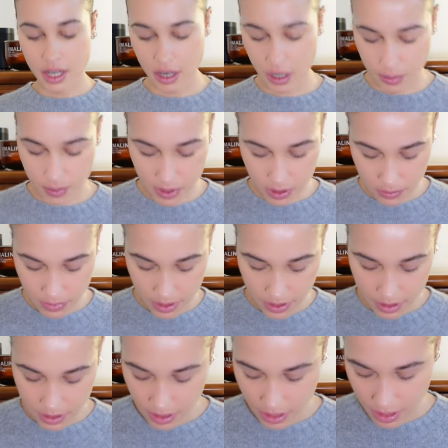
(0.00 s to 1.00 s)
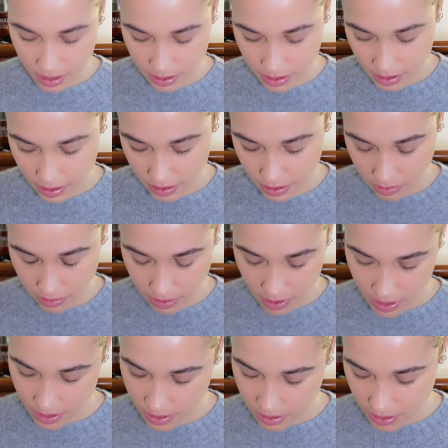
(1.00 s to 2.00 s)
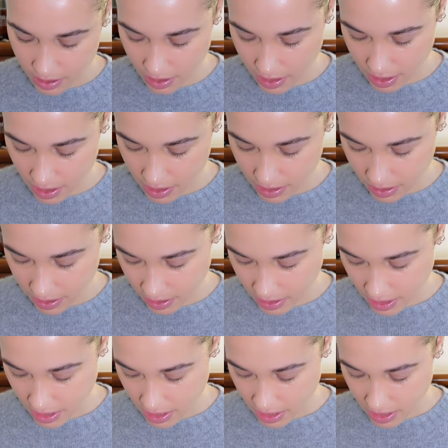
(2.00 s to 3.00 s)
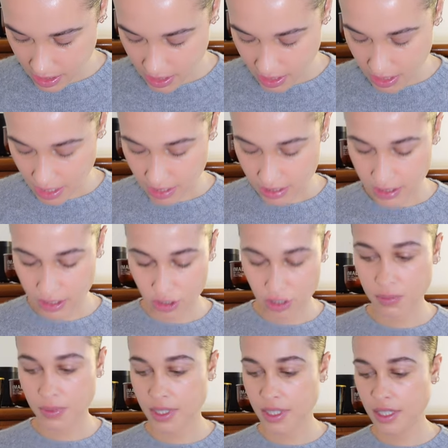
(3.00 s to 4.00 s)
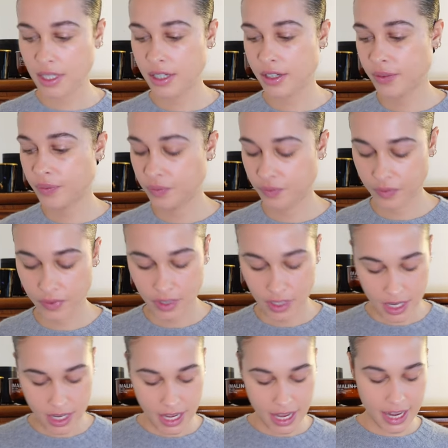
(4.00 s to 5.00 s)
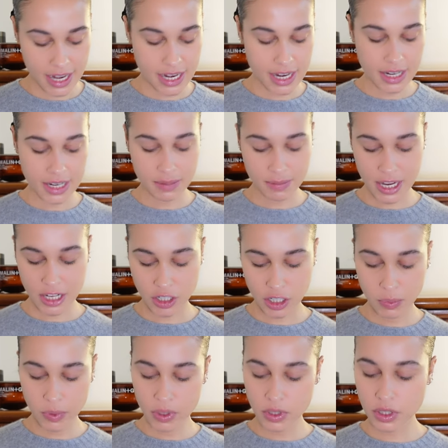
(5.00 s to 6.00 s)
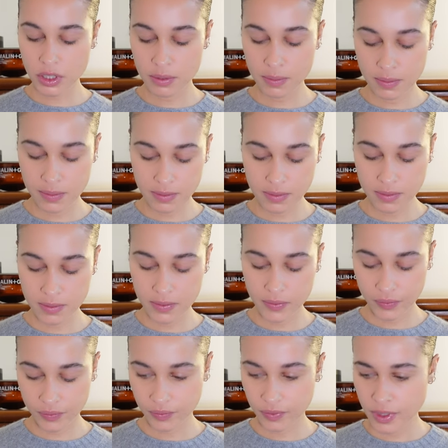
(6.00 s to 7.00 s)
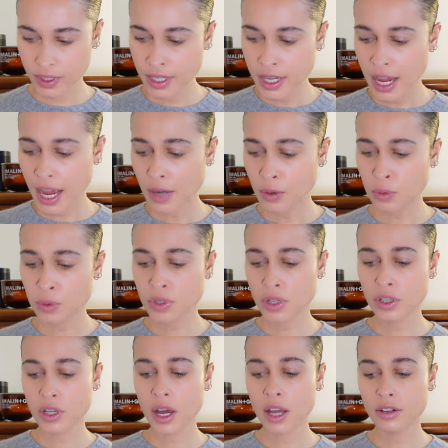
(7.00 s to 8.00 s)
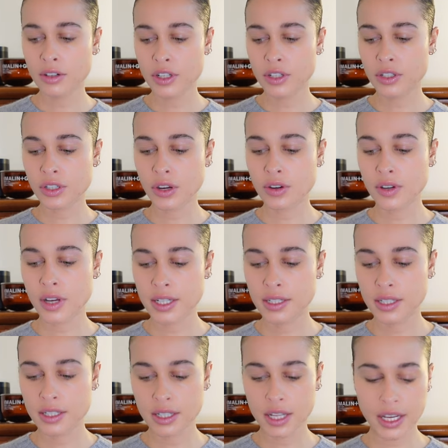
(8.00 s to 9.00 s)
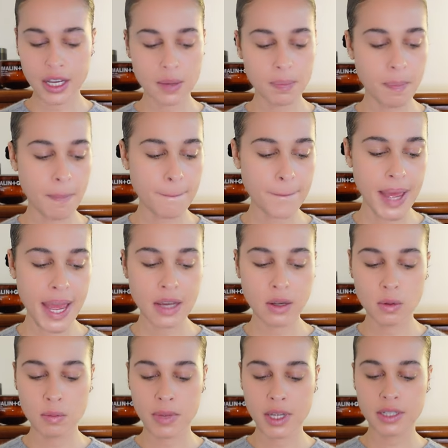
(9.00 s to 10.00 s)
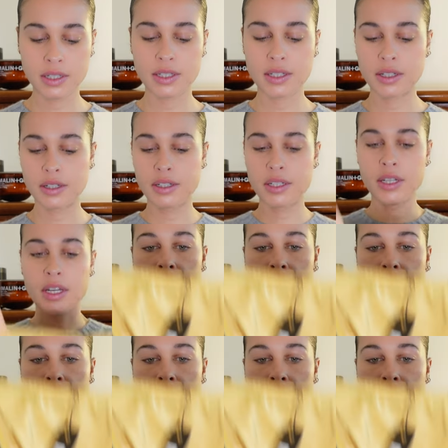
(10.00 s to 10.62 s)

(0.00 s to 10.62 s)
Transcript: Hope it's my size. Is it the right size? Yes, it should be. And then the matching bottom. And also the color is so nice. It's like a pale mustard.